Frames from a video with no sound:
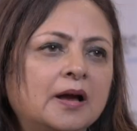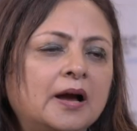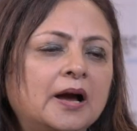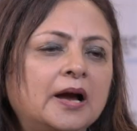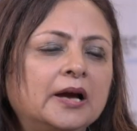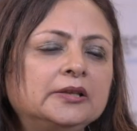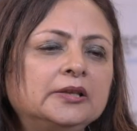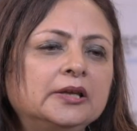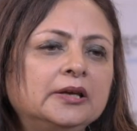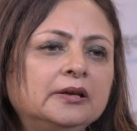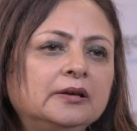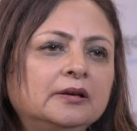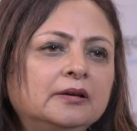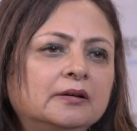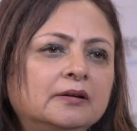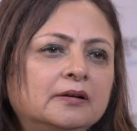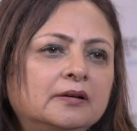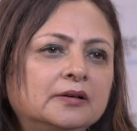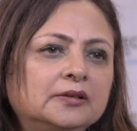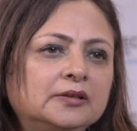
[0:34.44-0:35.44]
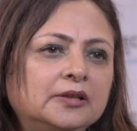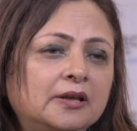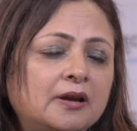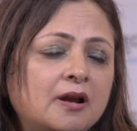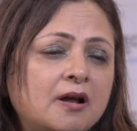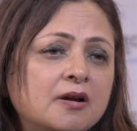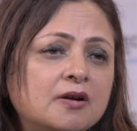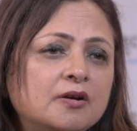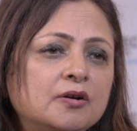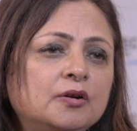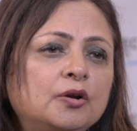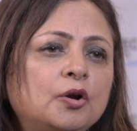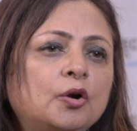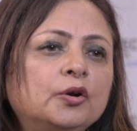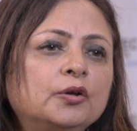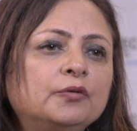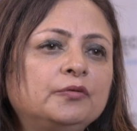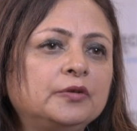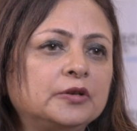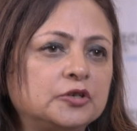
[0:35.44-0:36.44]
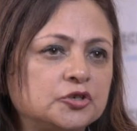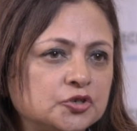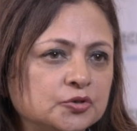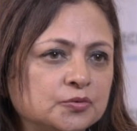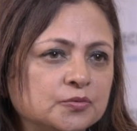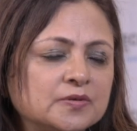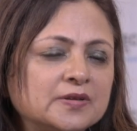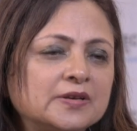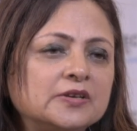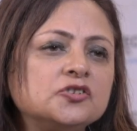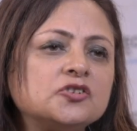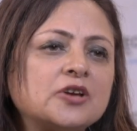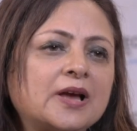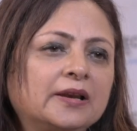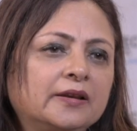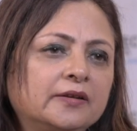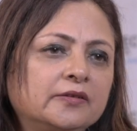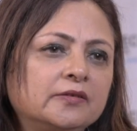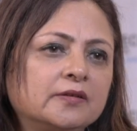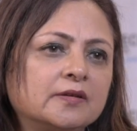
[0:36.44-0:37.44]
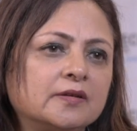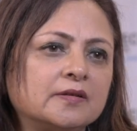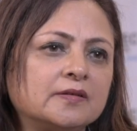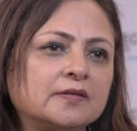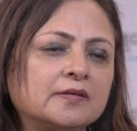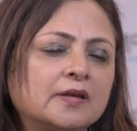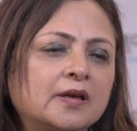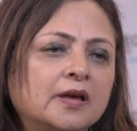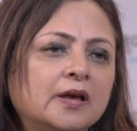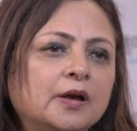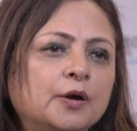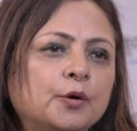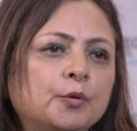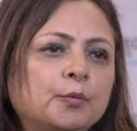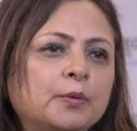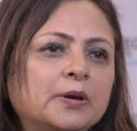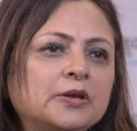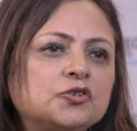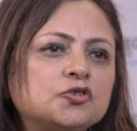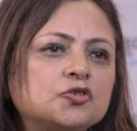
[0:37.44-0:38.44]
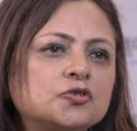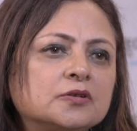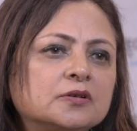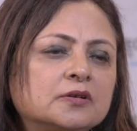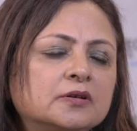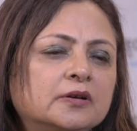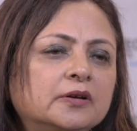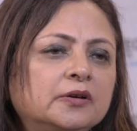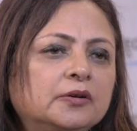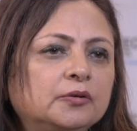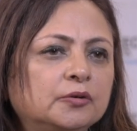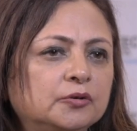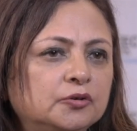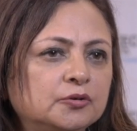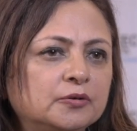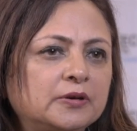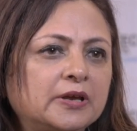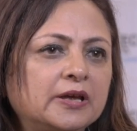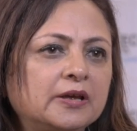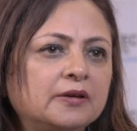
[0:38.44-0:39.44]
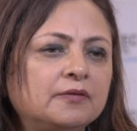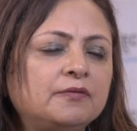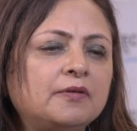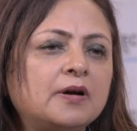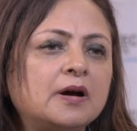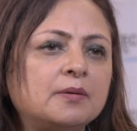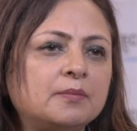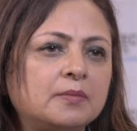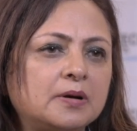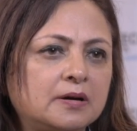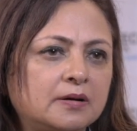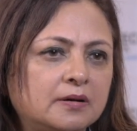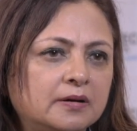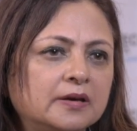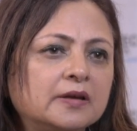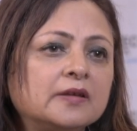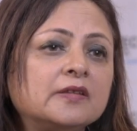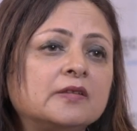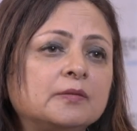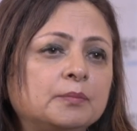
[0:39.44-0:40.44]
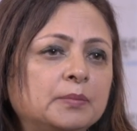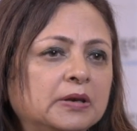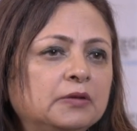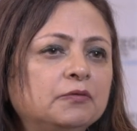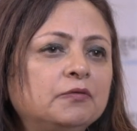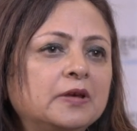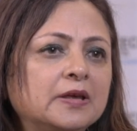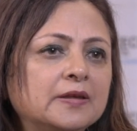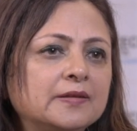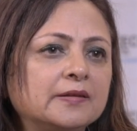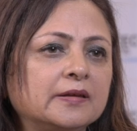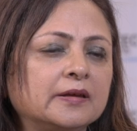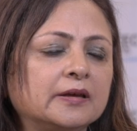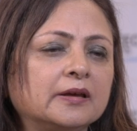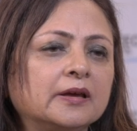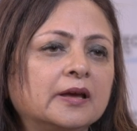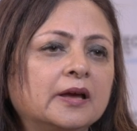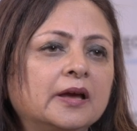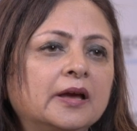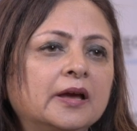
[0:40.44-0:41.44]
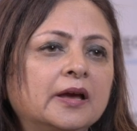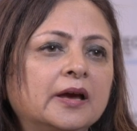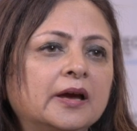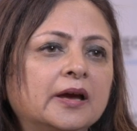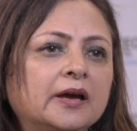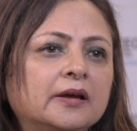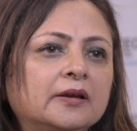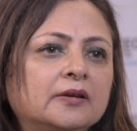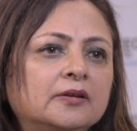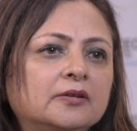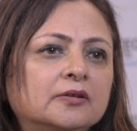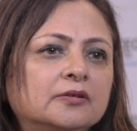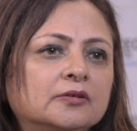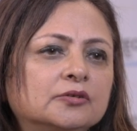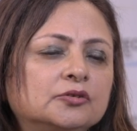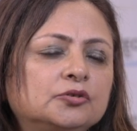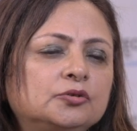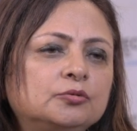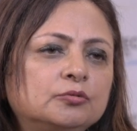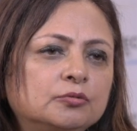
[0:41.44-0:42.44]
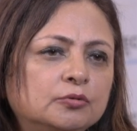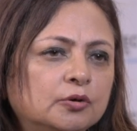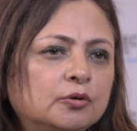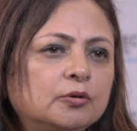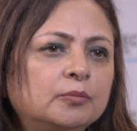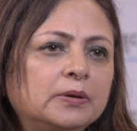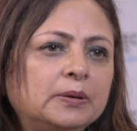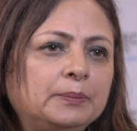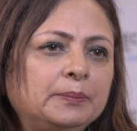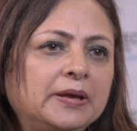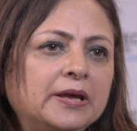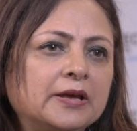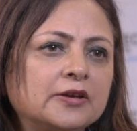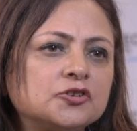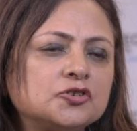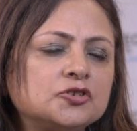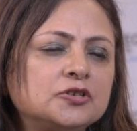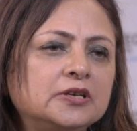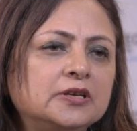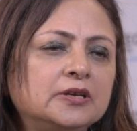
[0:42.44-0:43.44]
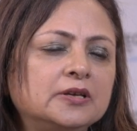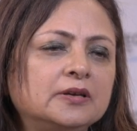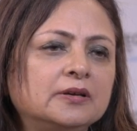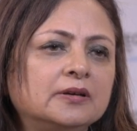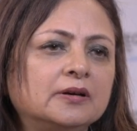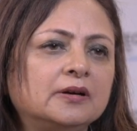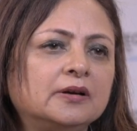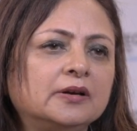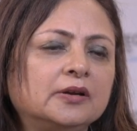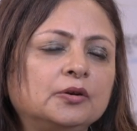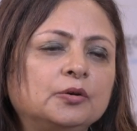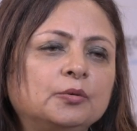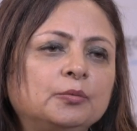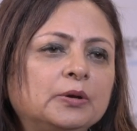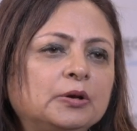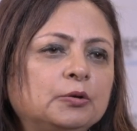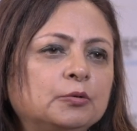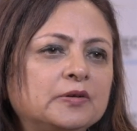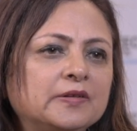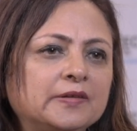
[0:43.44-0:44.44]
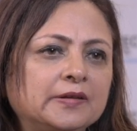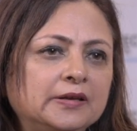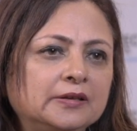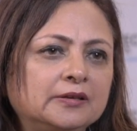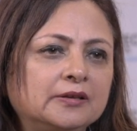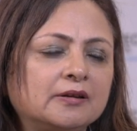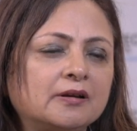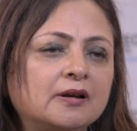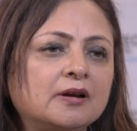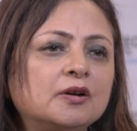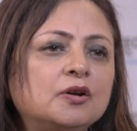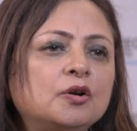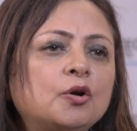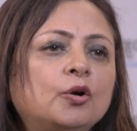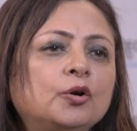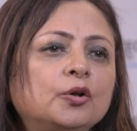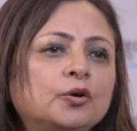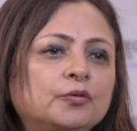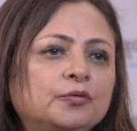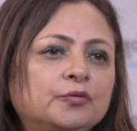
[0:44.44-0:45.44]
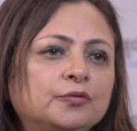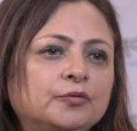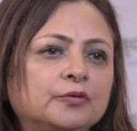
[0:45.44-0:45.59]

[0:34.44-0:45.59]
I think there are a lot of issues and challenges which today pharma has been facing, and through Global PHT we could see there are a lot of